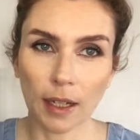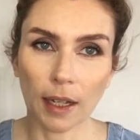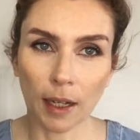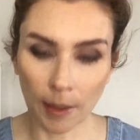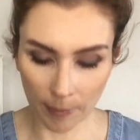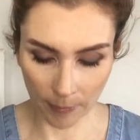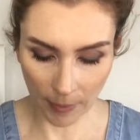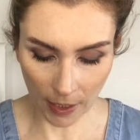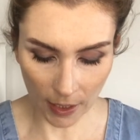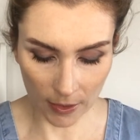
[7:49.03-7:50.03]

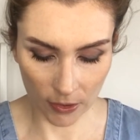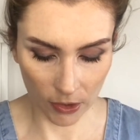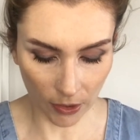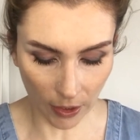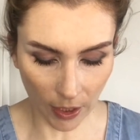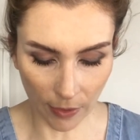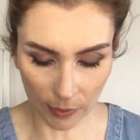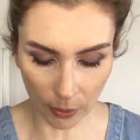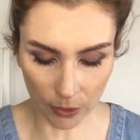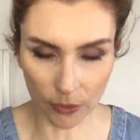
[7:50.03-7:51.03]
And I don't have a
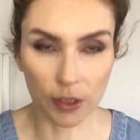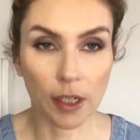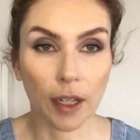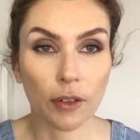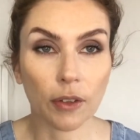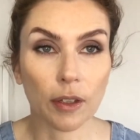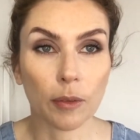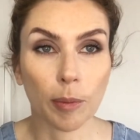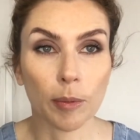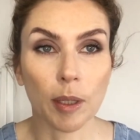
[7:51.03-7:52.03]
lot on today, so that's
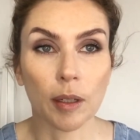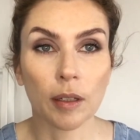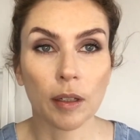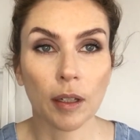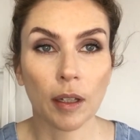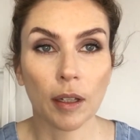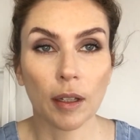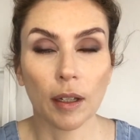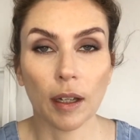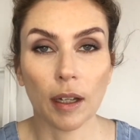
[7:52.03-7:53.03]
probably an
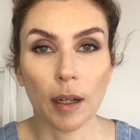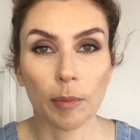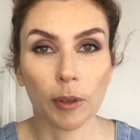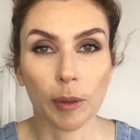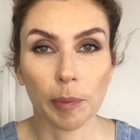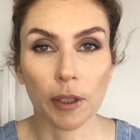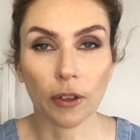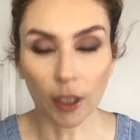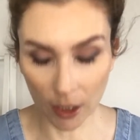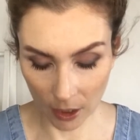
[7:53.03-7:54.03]
absolute
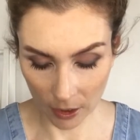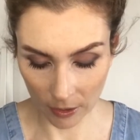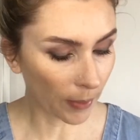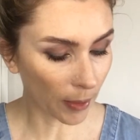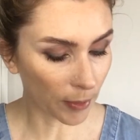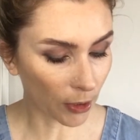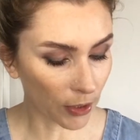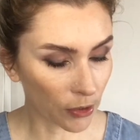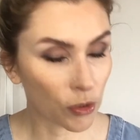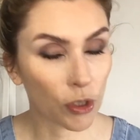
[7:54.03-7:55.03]
blessing. I'm
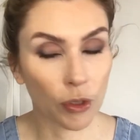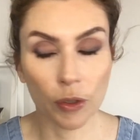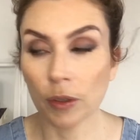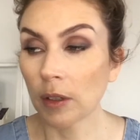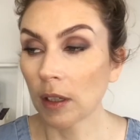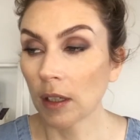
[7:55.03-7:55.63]
going to